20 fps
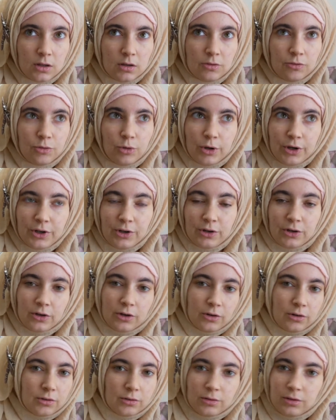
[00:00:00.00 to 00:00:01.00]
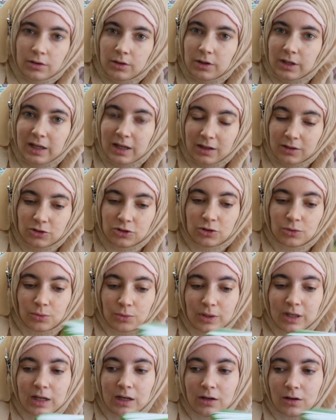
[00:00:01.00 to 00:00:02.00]
for your kid to
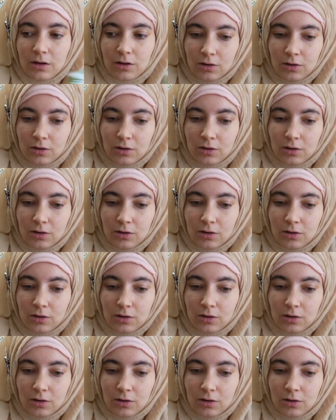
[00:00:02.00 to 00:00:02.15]
read